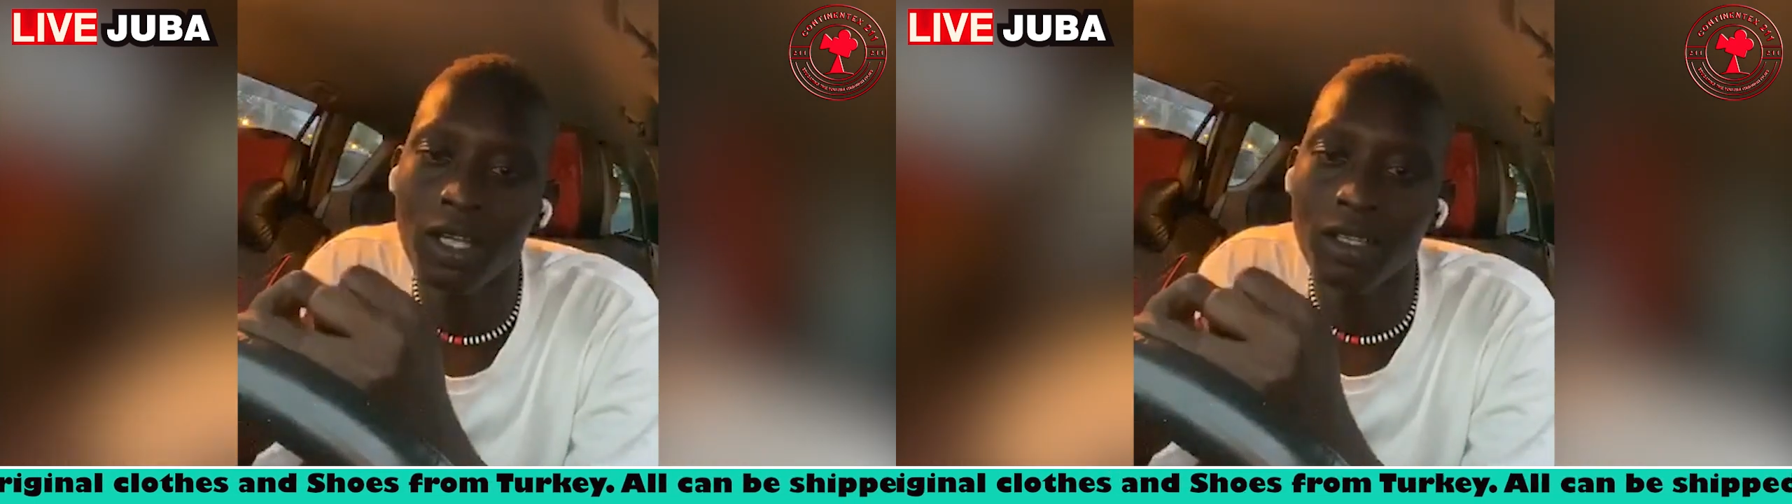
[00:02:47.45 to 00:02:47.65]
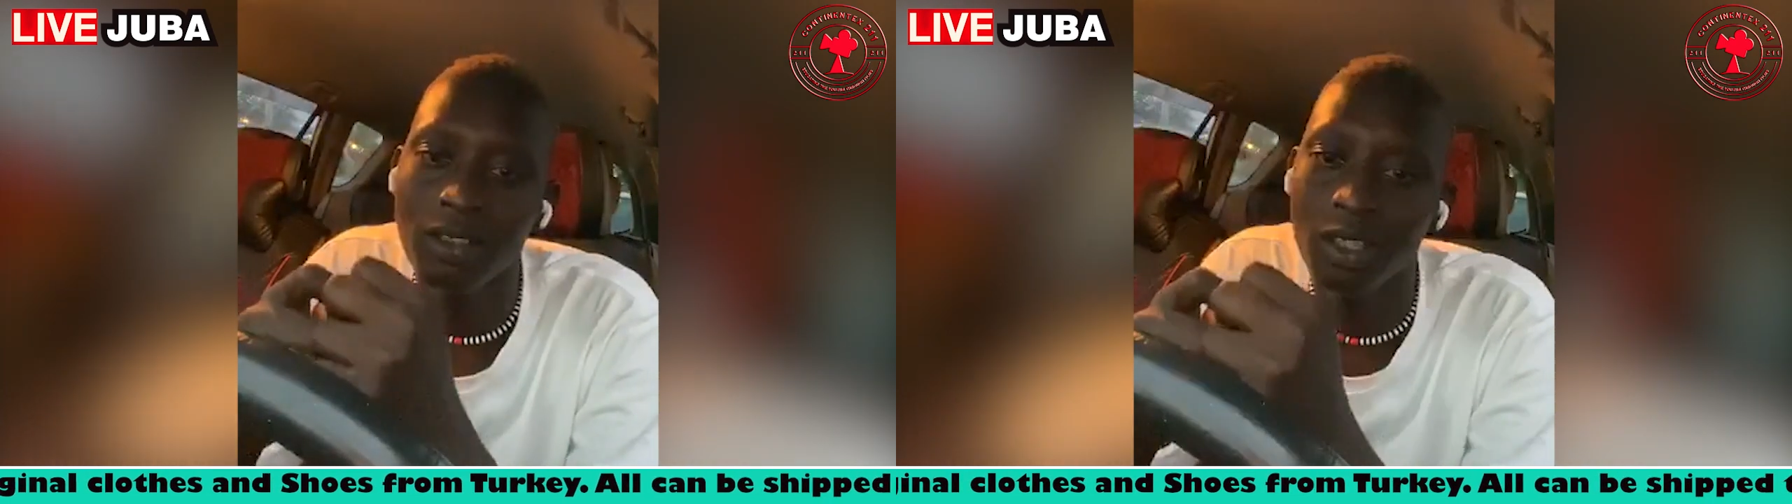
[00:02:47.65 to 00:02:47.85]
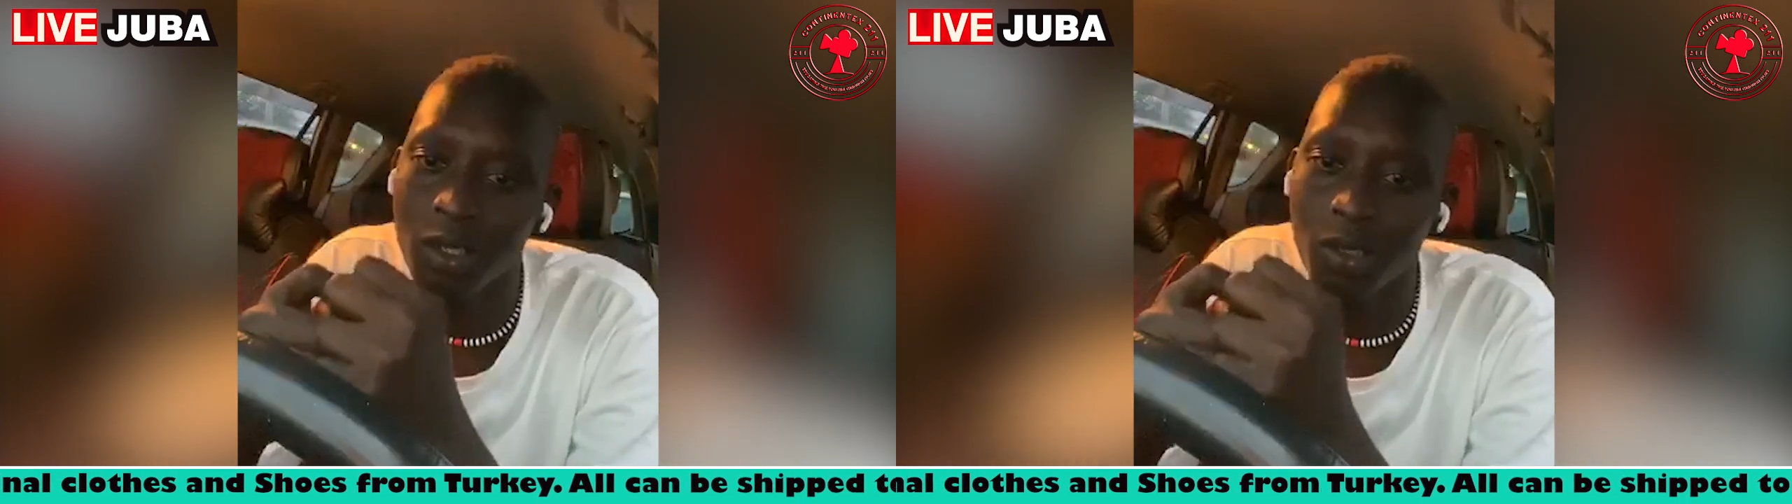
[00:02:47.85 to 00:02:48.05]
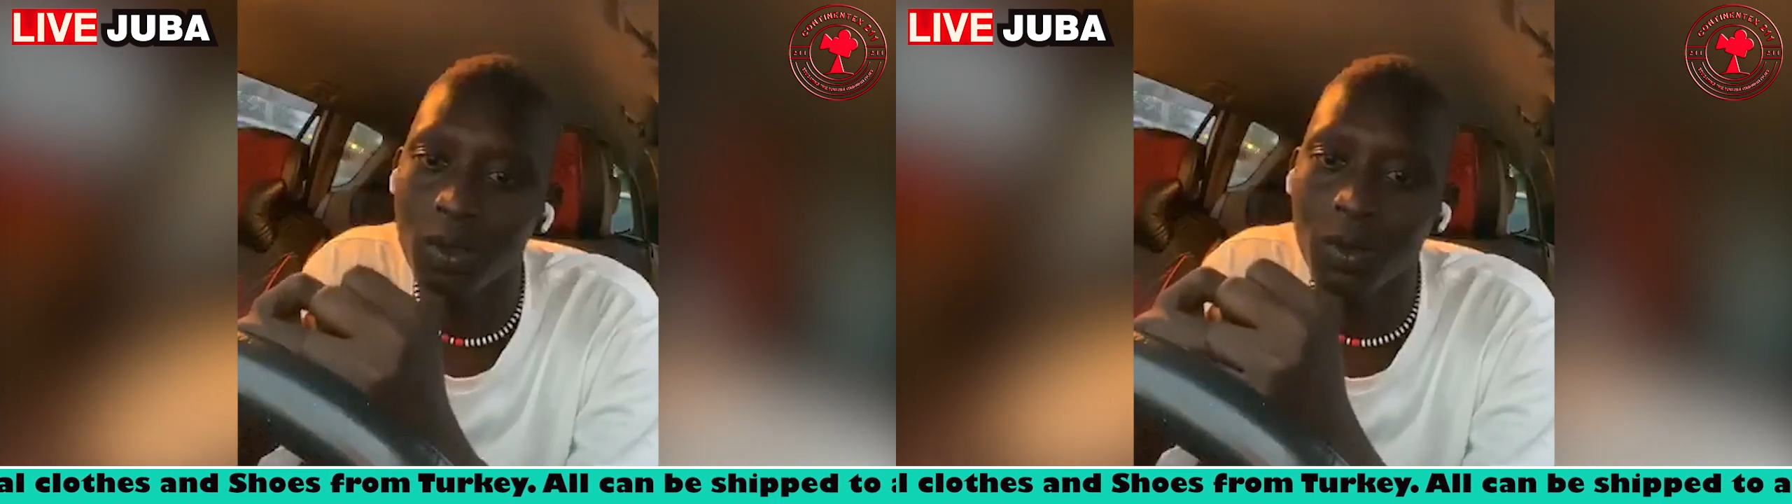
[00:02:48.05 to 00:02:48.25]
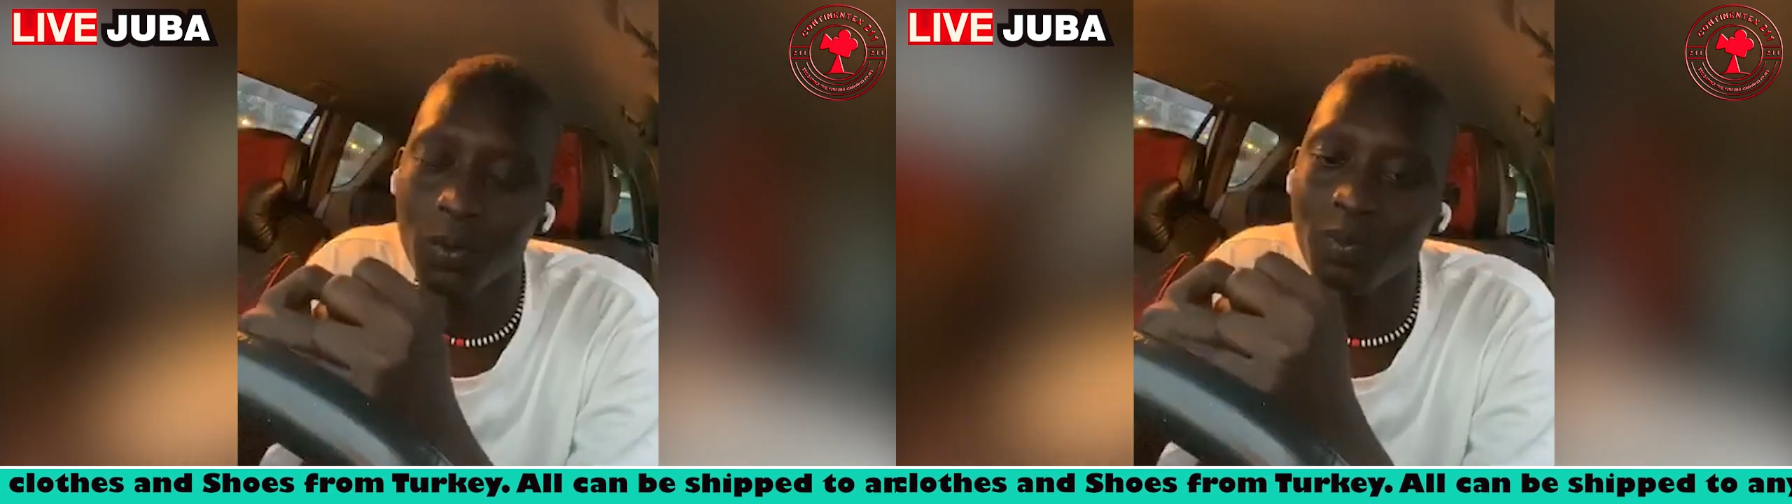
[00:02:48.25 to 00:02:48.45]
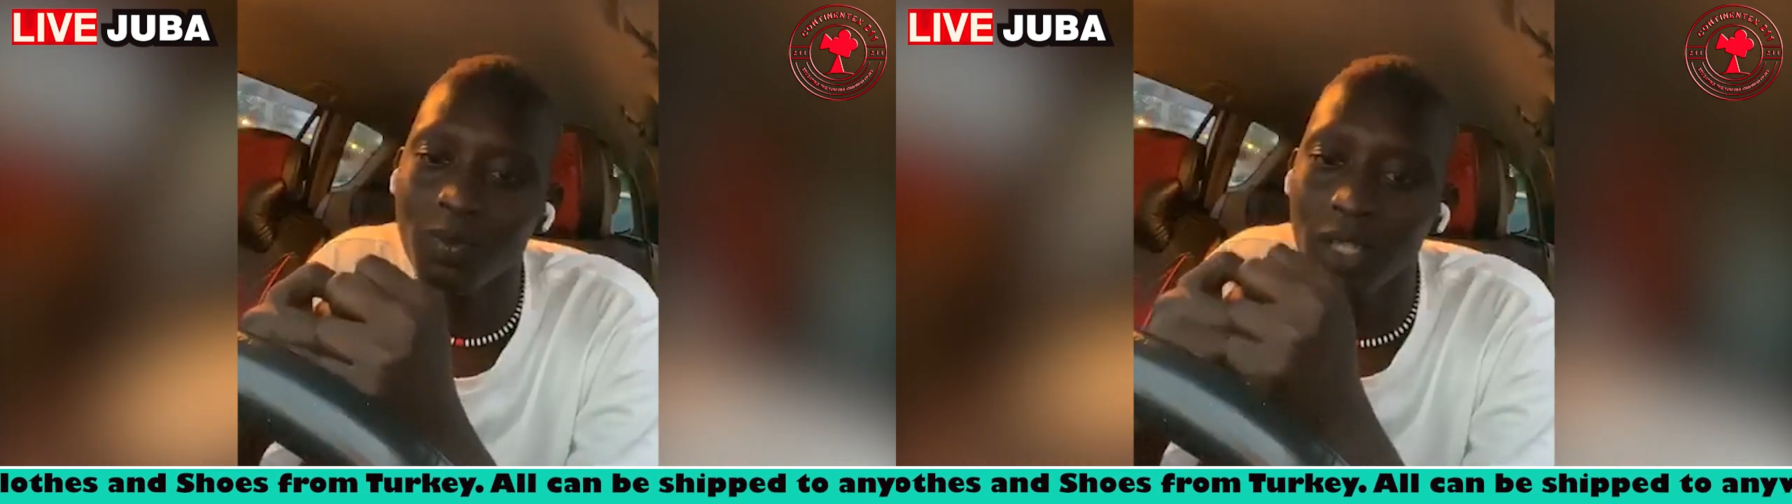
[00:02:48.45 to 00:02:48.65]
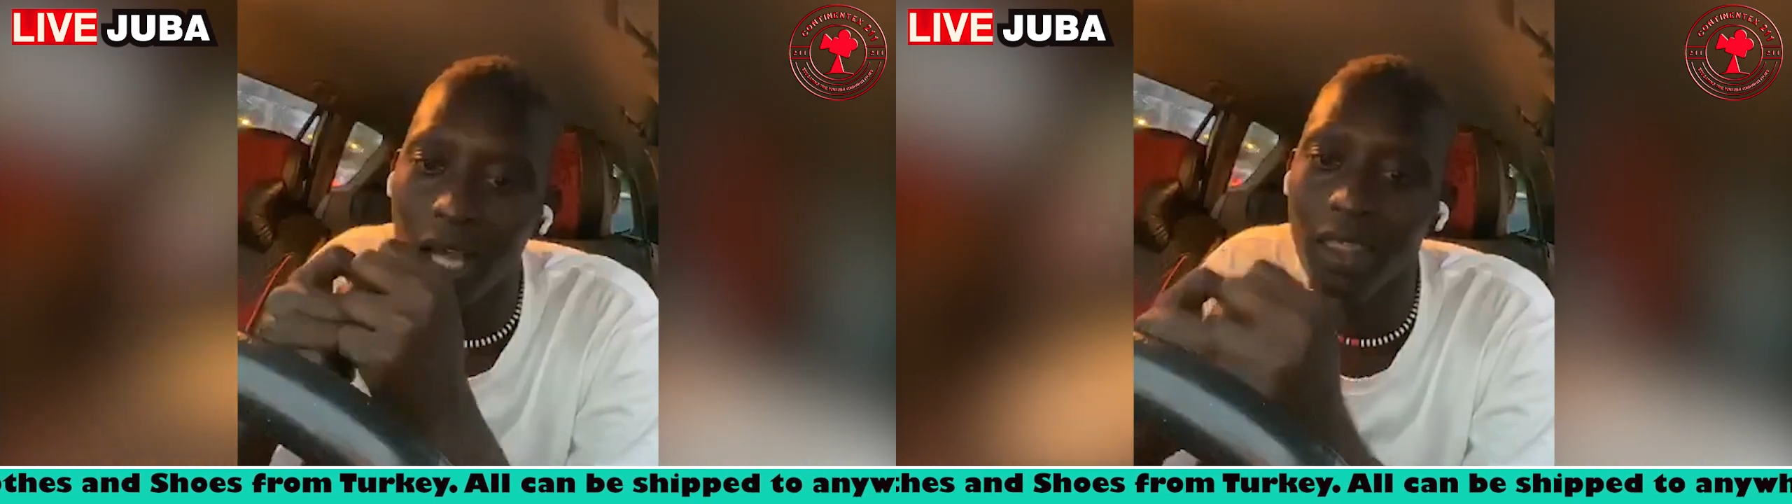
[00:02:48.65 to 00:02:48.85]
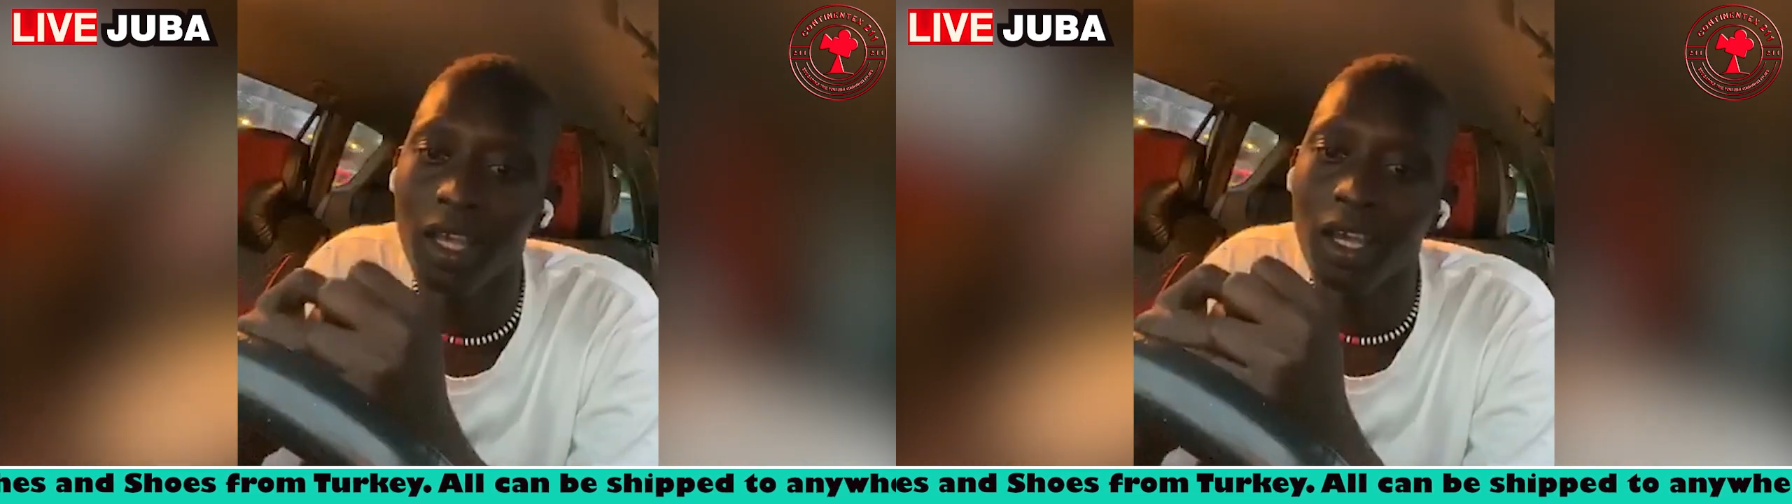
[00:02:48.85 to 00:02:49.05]
and you know,
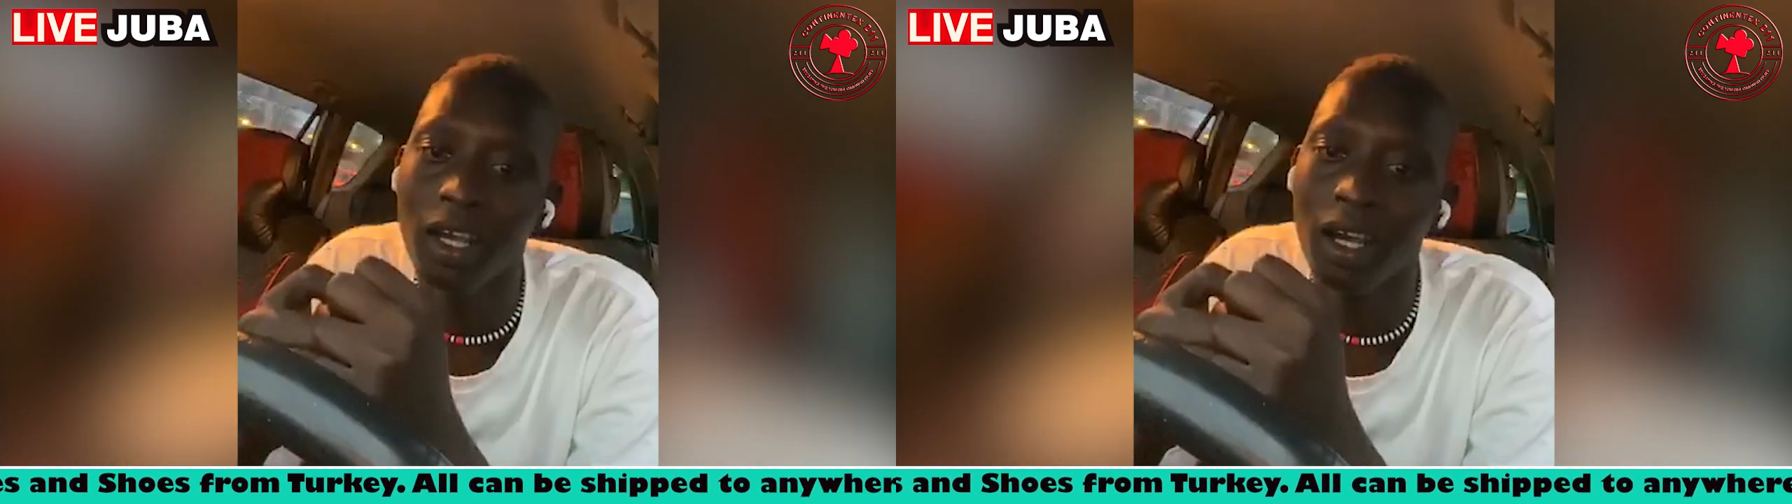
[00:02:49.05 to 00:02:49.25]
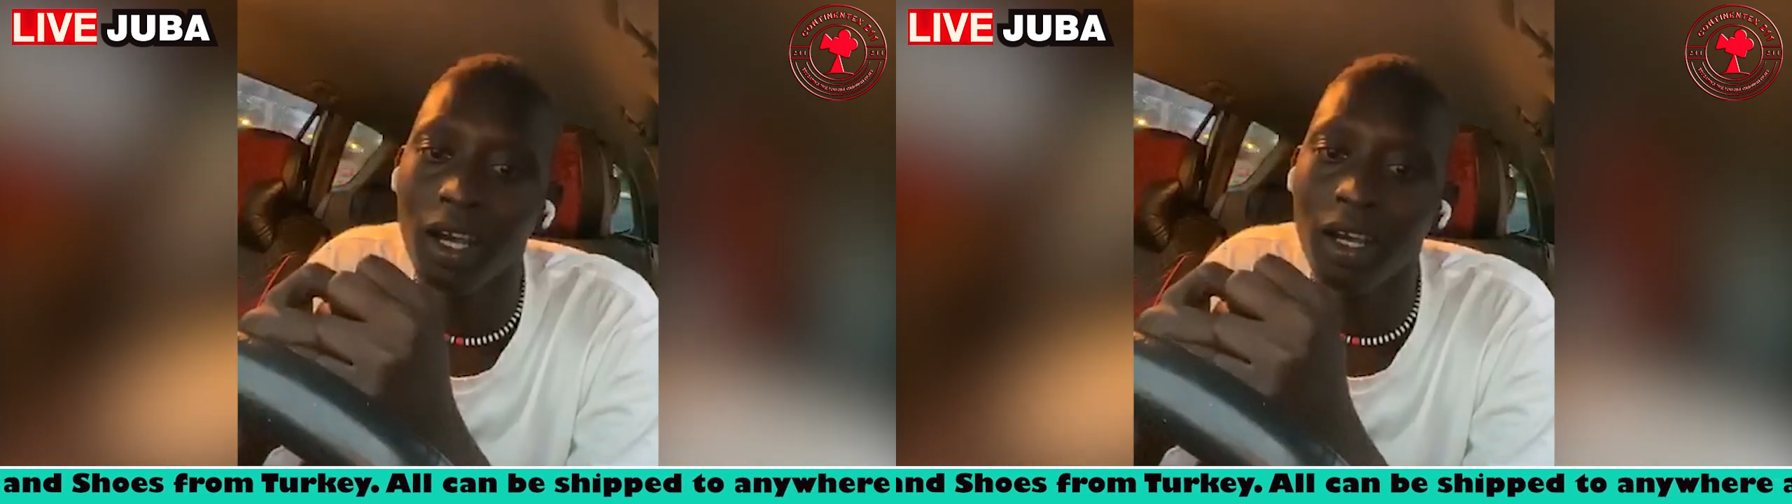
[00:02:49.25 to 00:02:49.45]
I think